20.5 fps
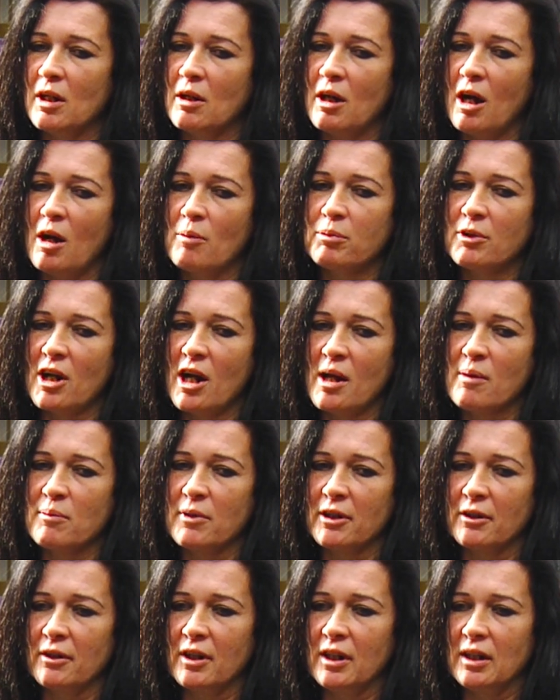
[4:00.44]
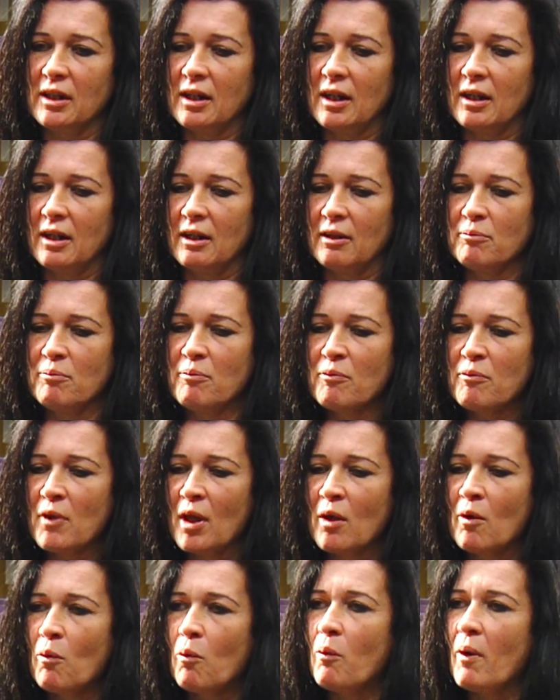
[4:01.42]
a primary
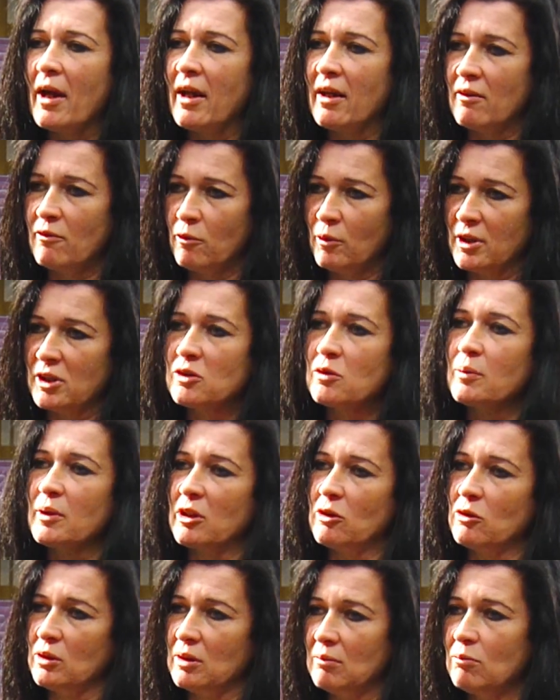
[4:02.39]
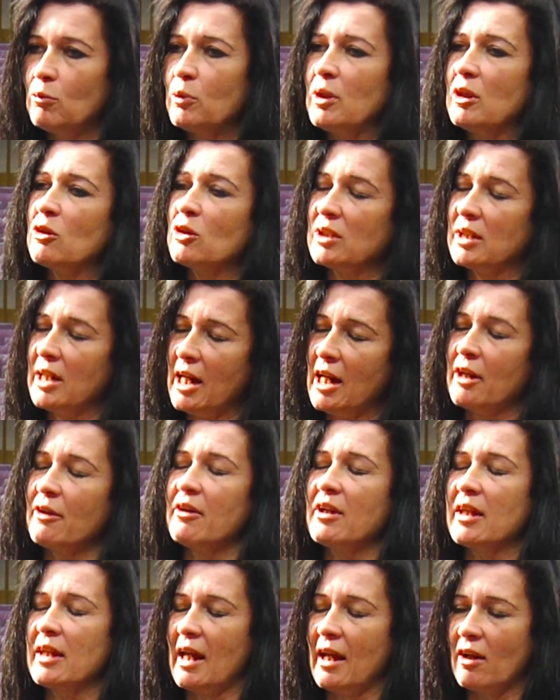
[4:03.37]
way of which we could
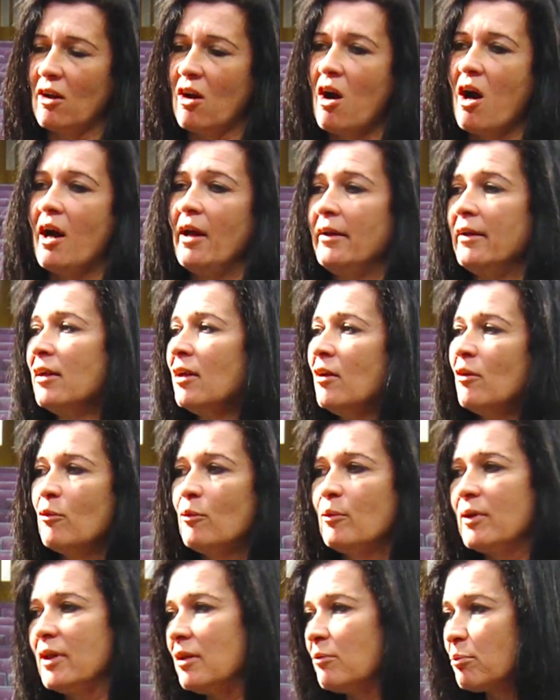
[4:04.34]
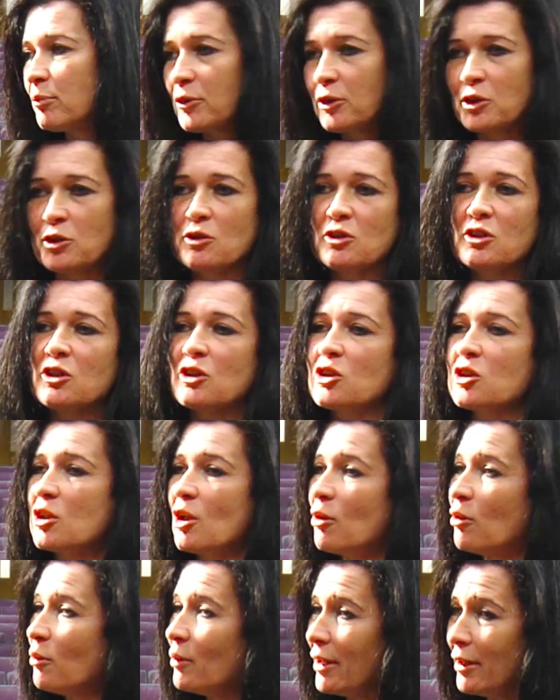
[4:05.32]
carry that on. We produced a
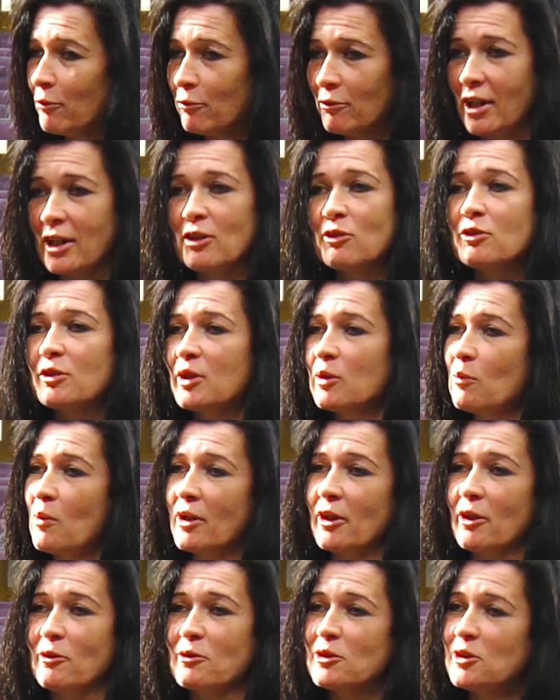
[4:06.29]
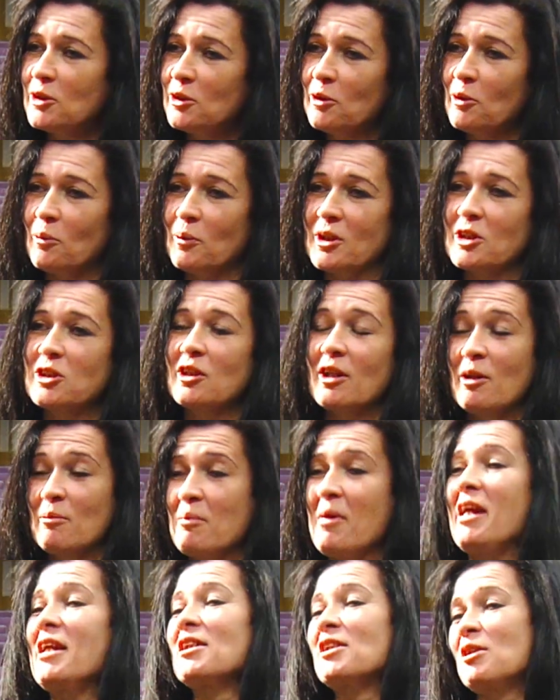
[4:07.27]
show in Raintree 102, which
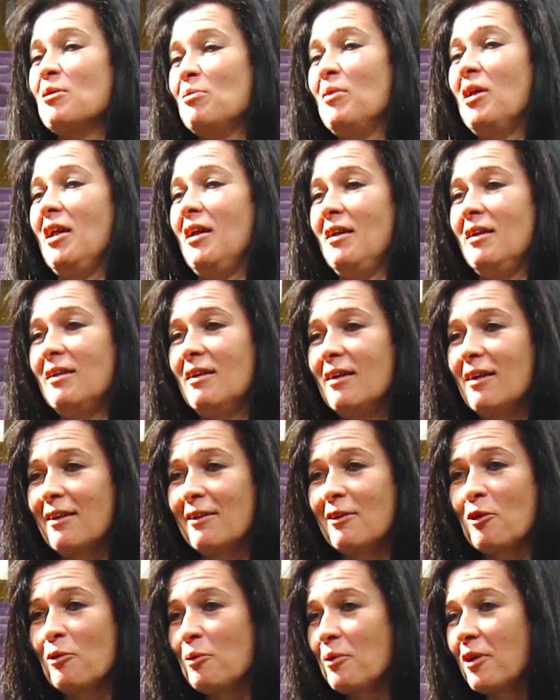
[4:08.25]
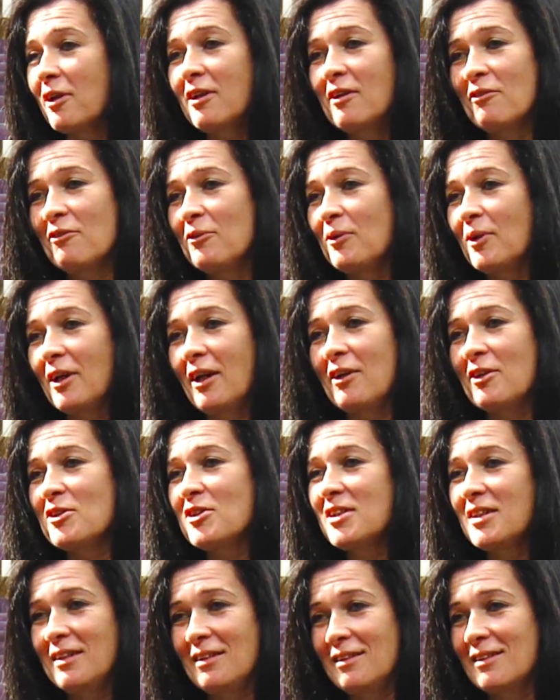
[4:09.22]
amazed me at the work of what our
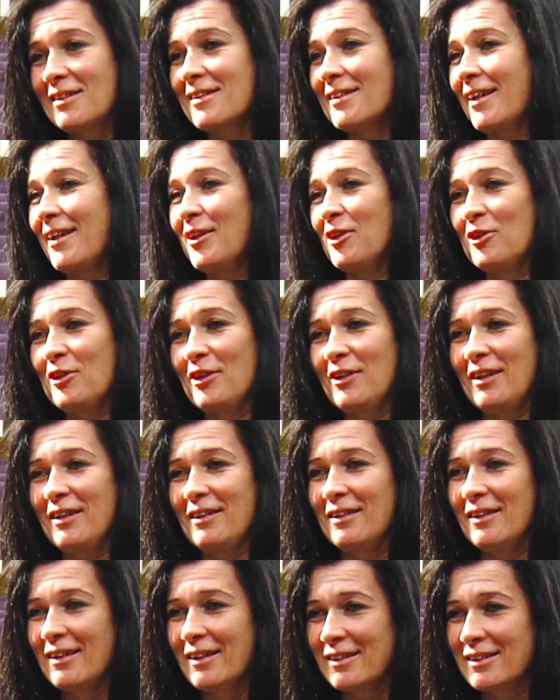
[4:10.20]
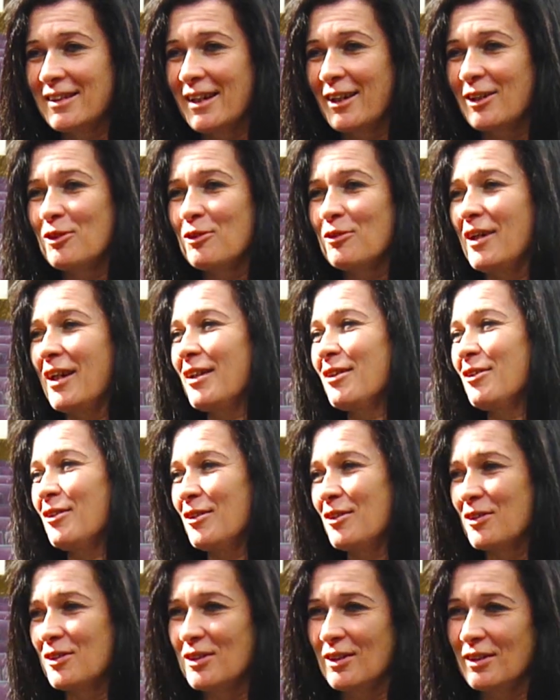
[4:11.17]
scene designer and tech
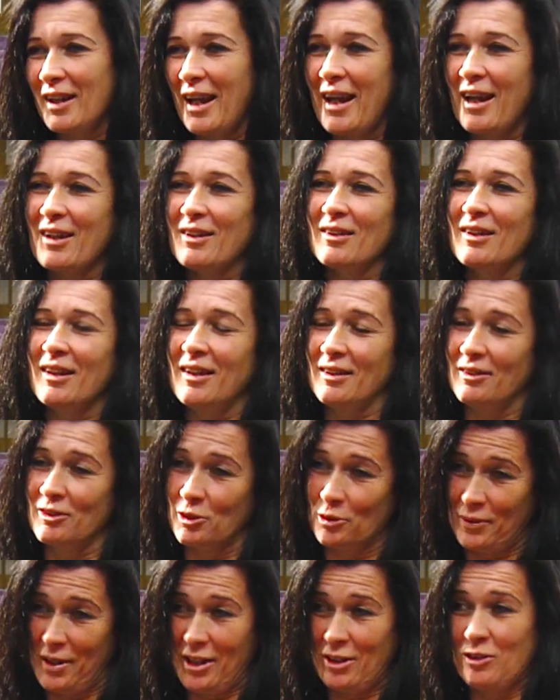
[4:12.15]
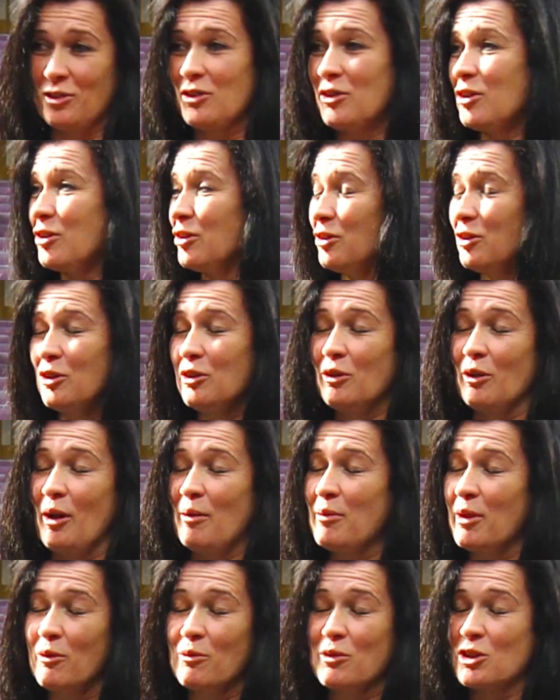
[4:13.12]
directors and directors could do.
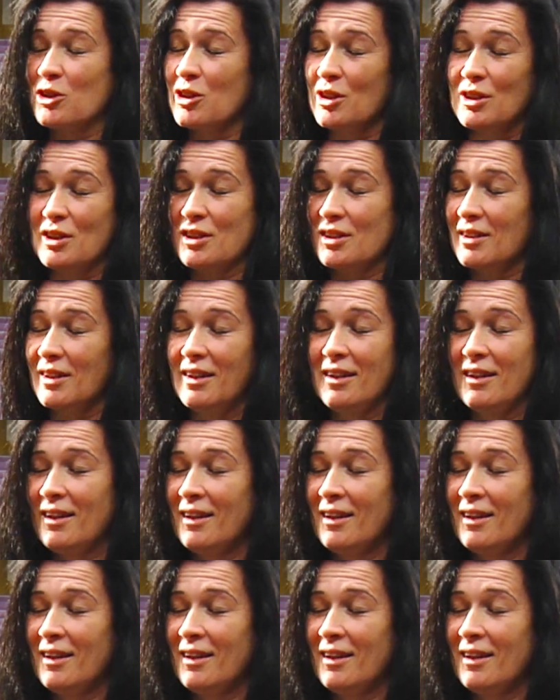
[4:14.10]
I mean, it was just